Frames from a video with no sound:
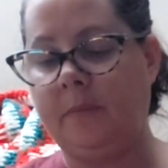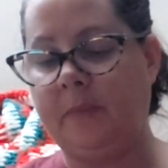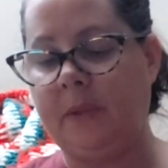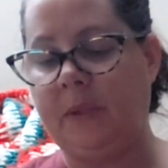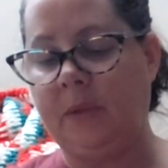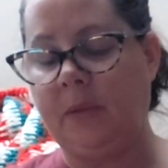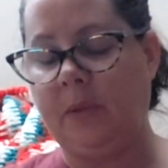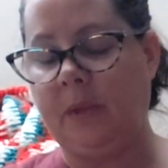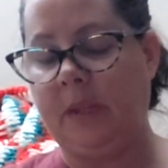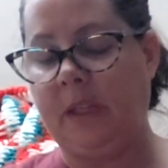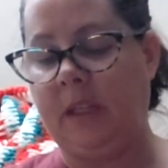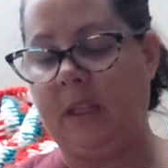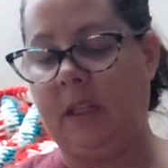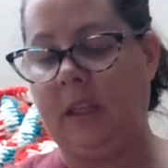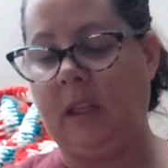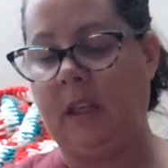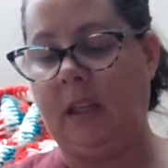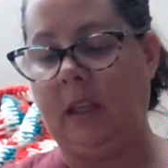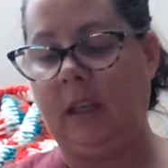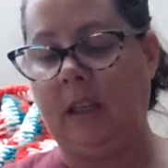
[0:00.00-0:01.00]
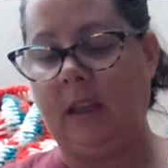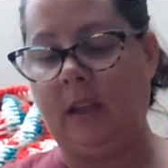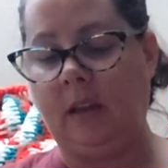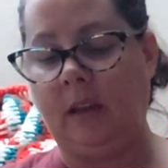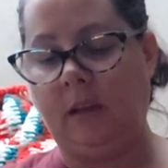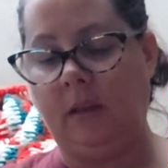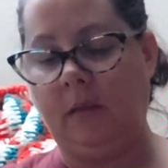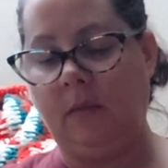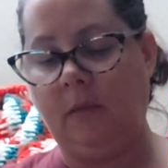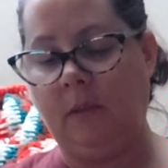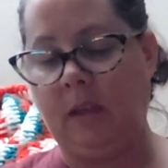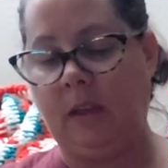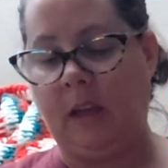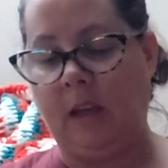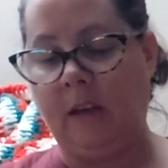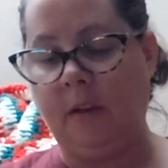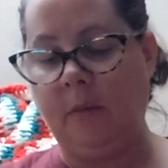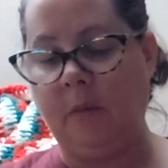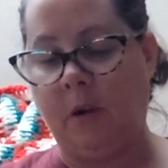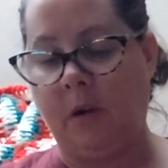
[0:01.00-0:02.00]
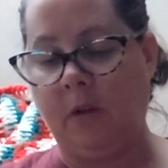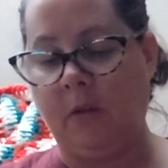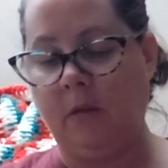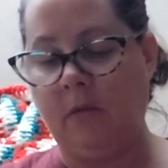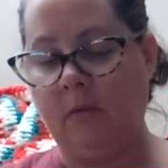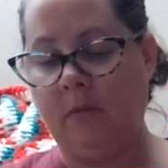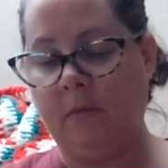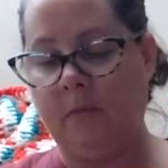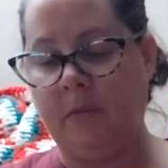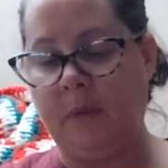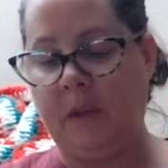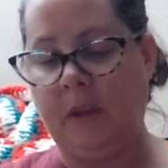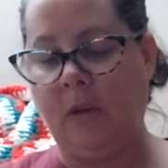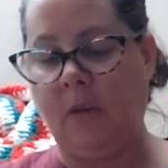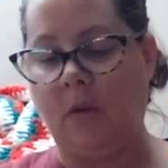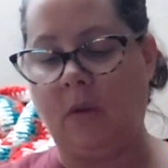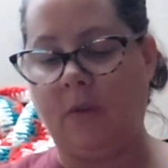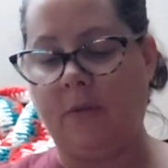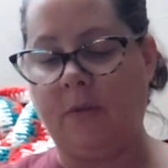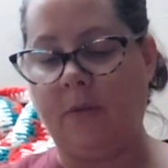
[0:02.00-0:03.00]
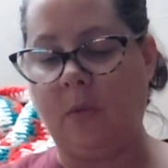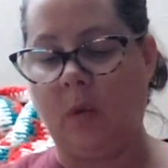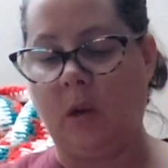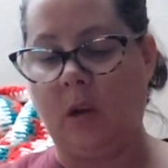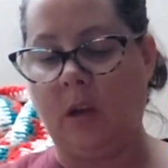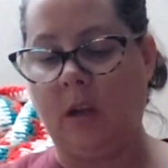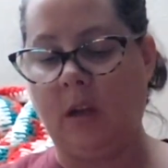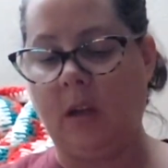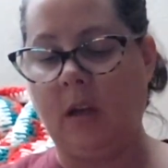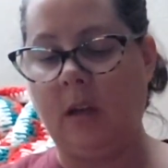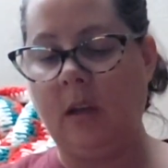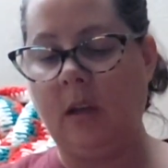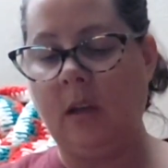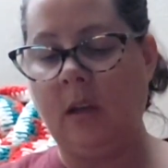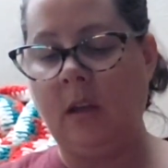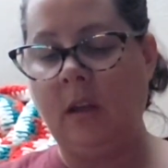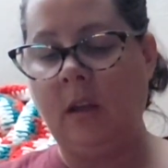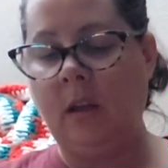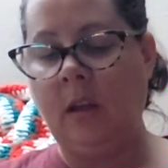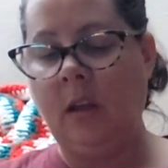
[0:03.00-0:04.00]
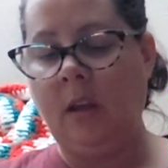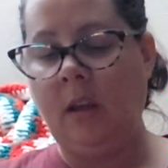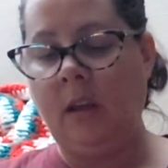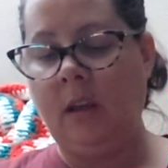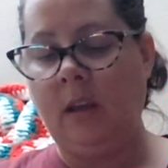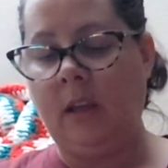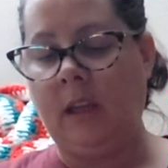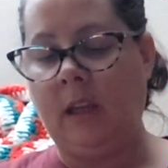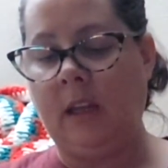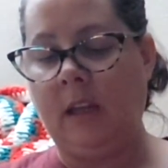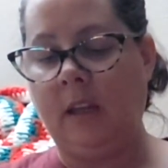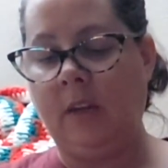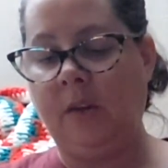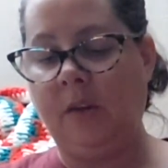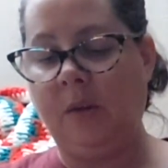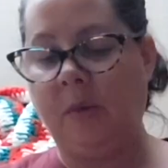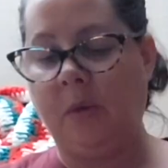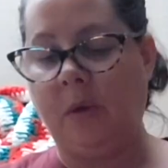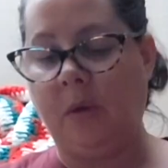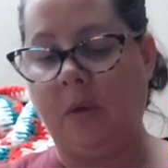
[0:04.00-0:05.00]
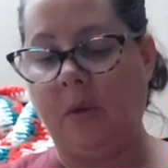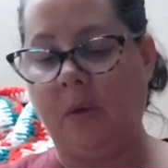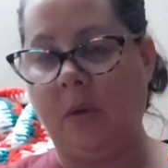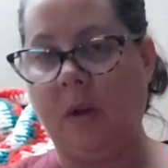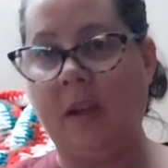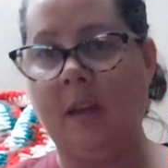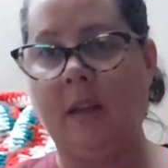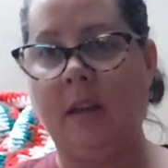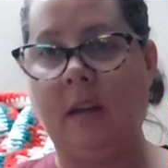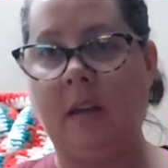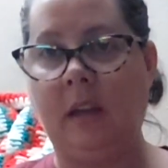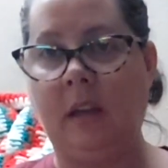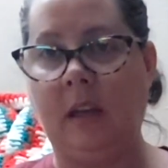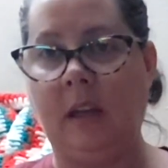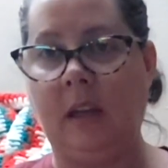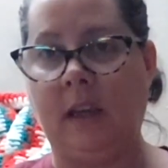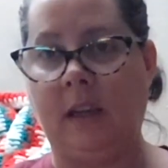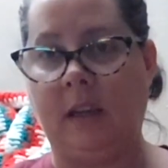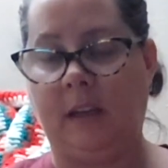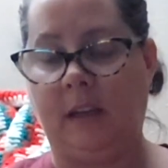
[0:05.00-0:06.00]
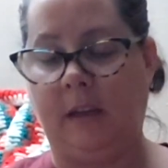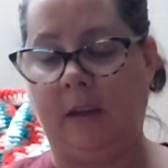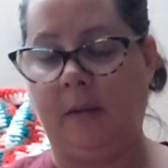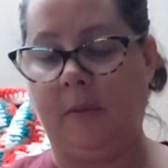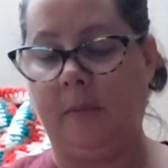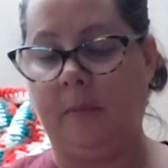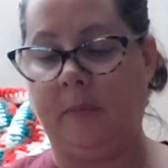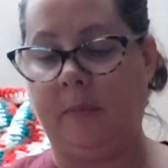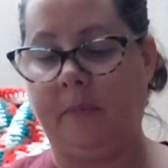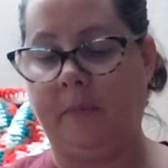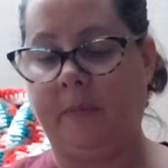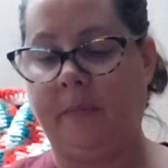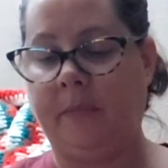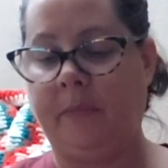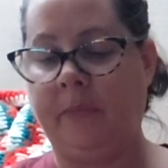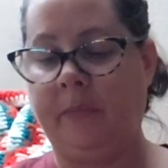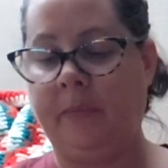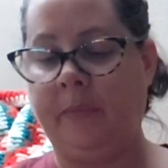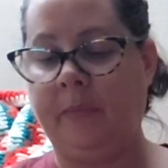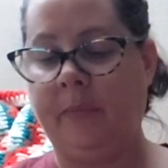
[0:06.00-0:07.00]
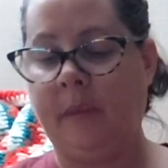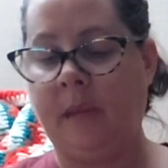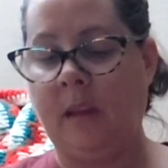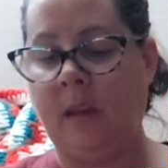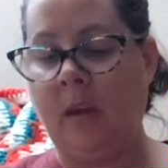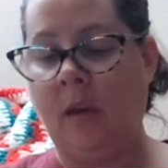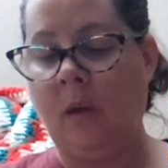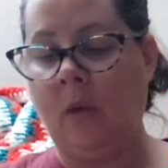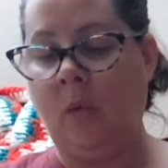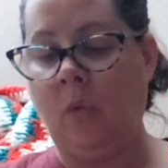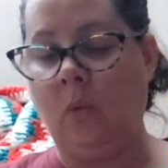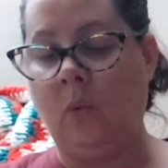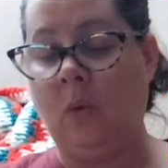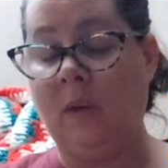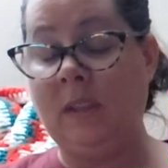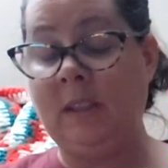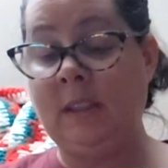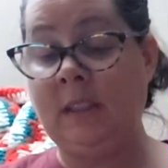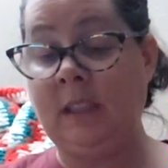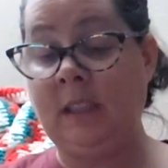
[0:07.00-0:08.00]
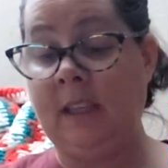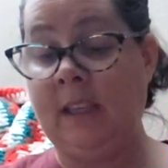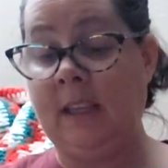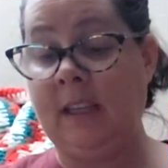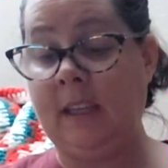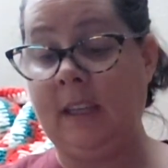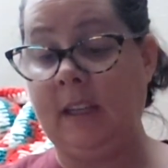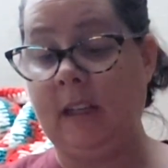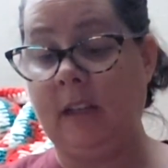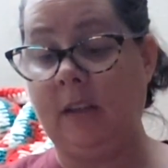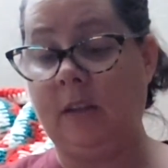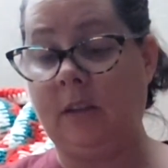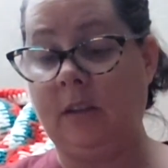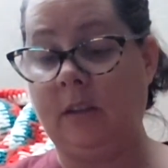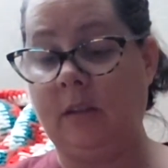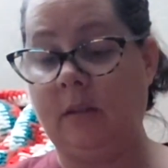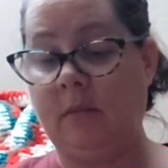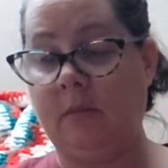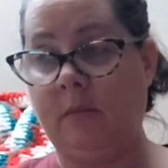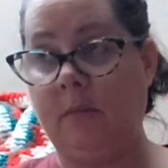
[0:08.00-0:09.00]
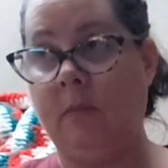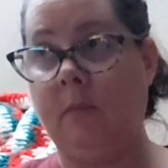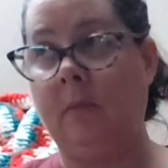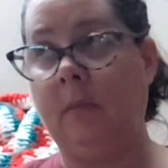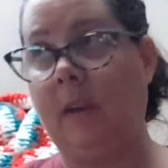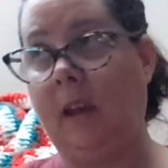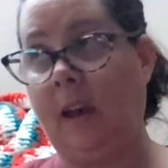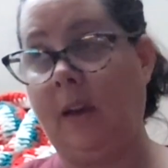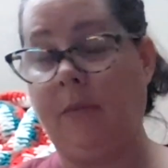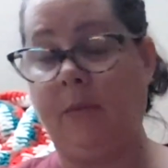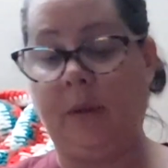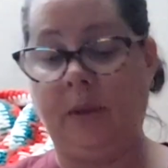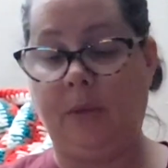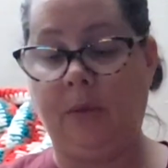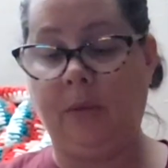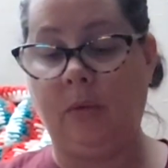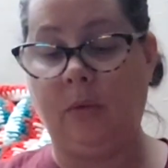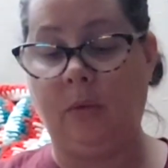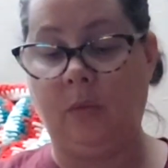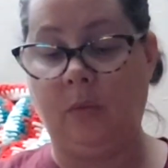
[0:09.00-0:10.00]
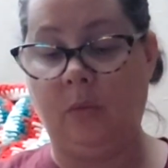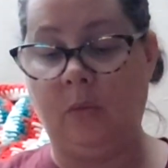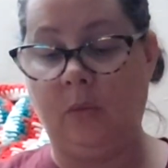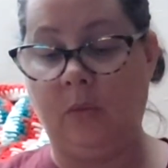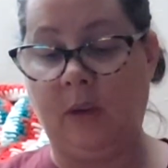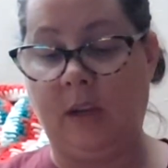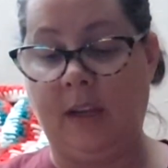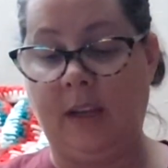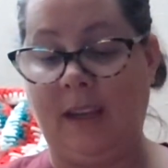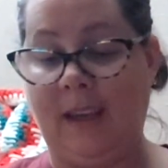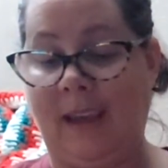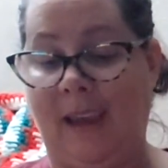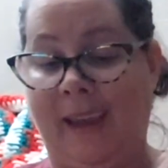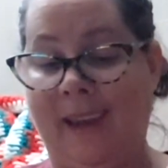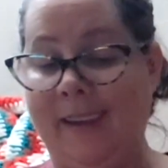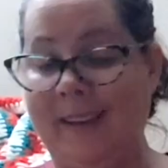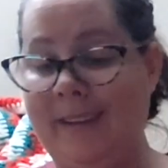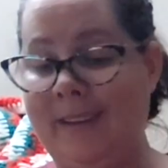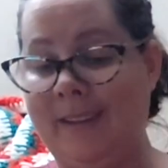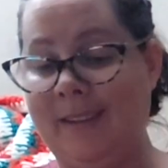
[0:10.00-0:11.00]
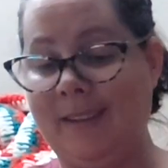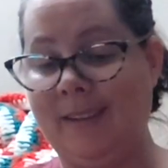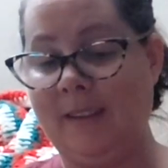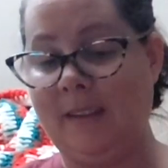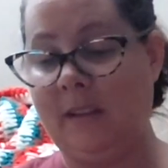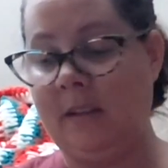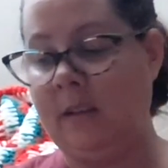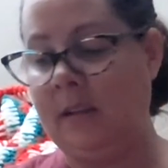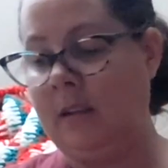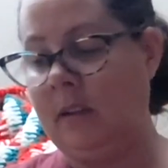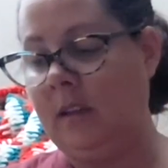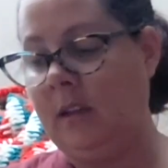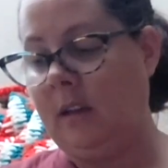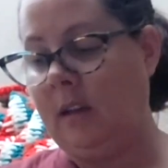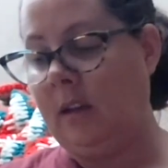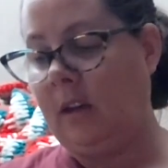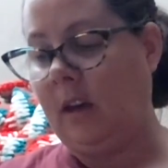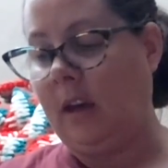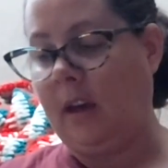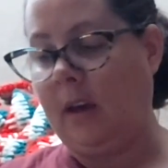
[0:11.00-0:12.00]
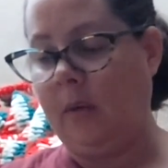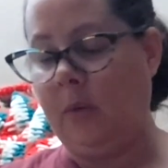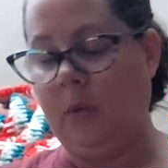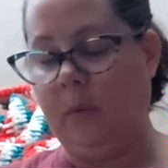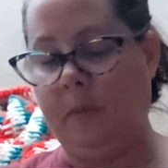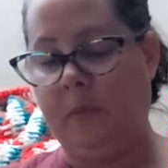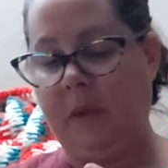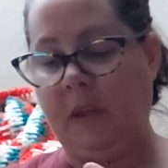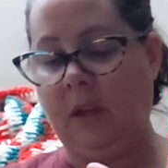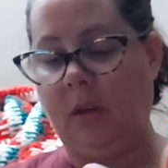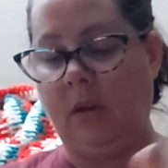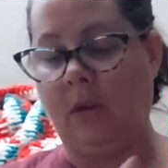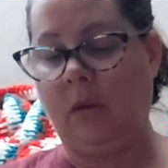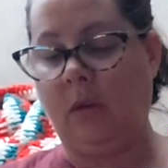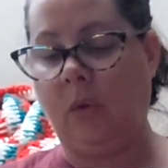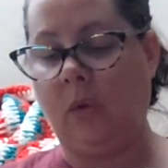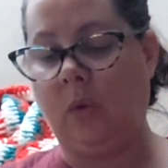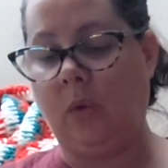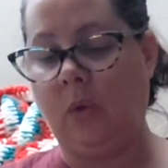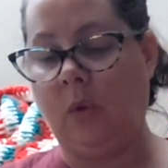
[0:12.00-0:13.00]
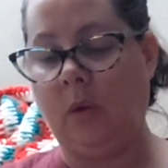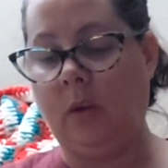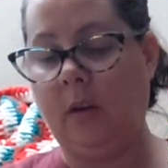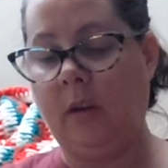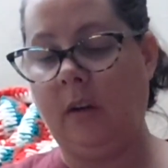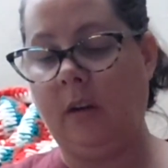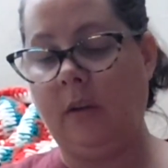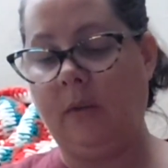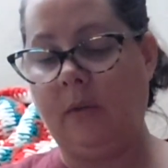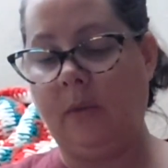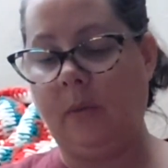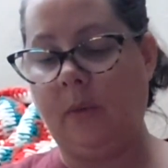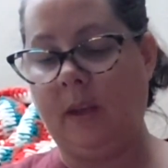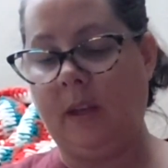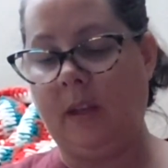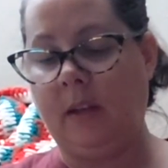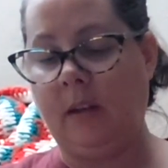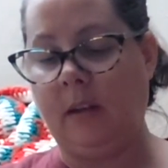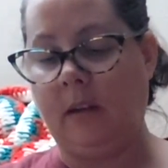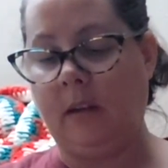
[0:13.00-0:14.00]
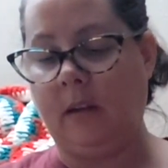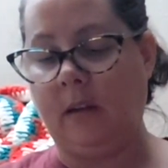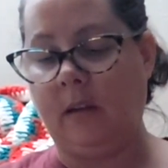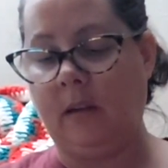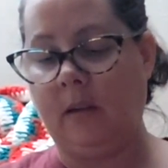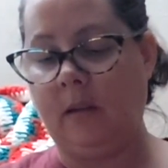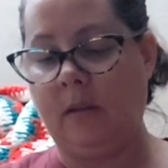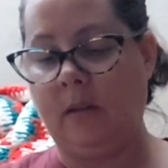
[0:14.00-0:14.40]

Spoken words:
between today and tomorrow, being off of work, getting to row 90. Once I get halfway through 98, I will be a quarter of the way done